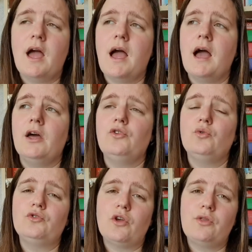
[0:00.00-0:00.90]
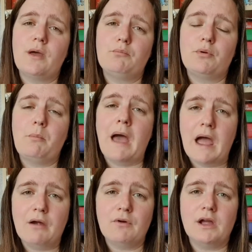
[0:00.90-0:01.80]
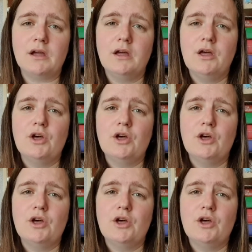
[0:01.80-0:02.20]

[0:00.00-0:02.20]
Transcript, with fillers: and also then preparing